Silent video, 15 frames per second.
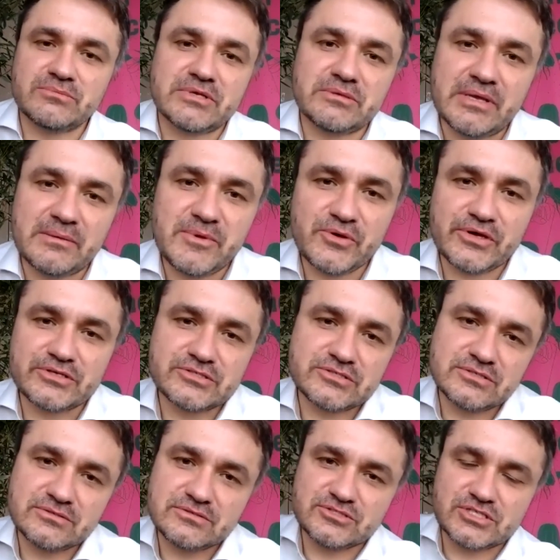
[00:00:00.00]
but maybe you could
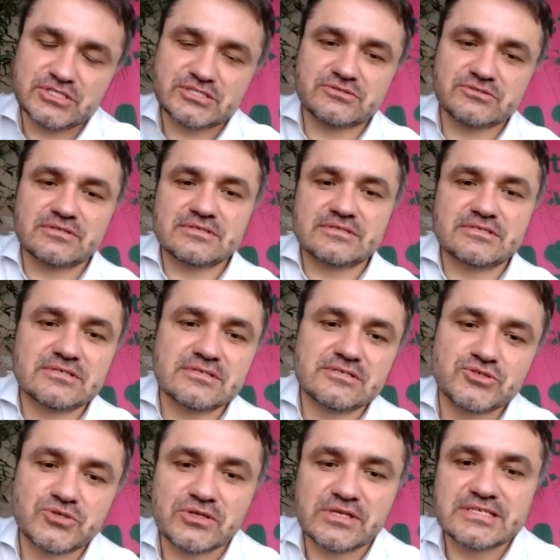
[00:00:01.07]
just
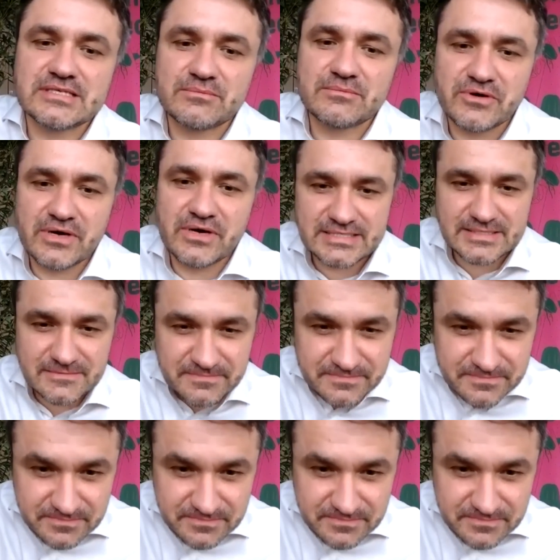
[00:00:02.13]
shortly summarize.